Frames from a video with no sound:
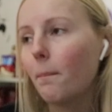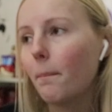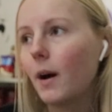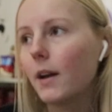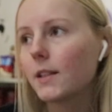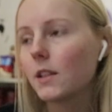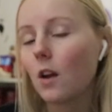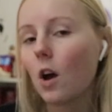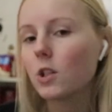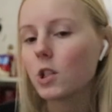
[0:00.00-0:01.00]
but
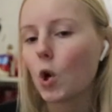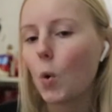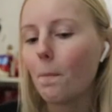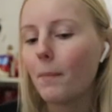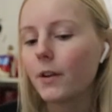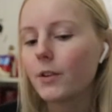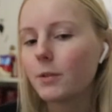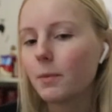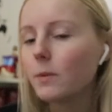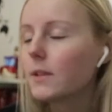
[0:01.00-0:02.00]
not so much.
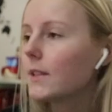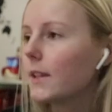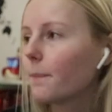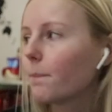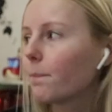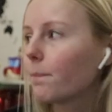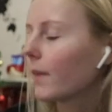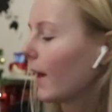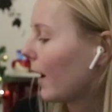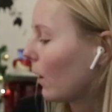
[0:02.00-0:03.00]
But we'll see
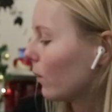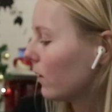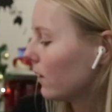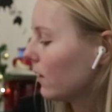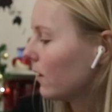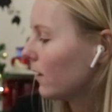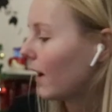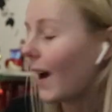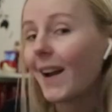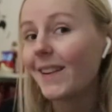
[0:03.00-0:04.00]
how
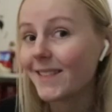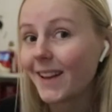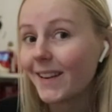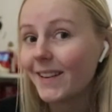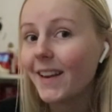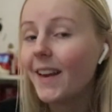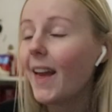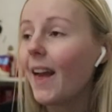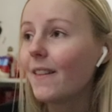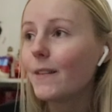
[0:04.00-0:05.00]
I decide.
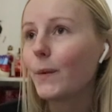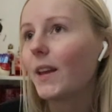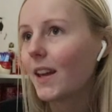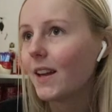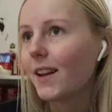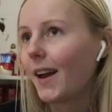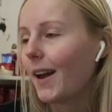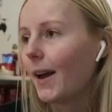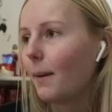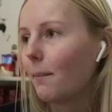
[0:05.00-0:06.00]
And this weekend,
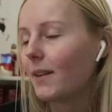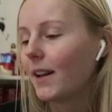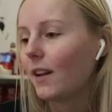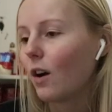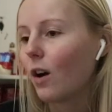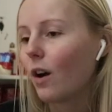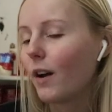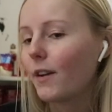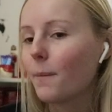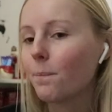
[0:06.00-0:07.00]
I'm planning
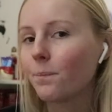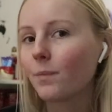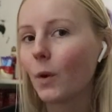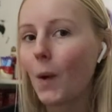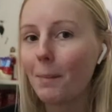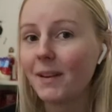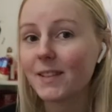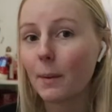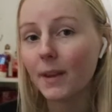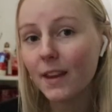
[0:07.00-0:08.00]
on wrapping
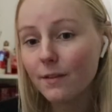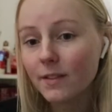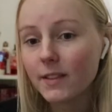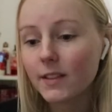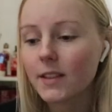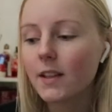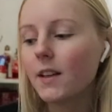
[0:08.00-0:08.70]
some gifts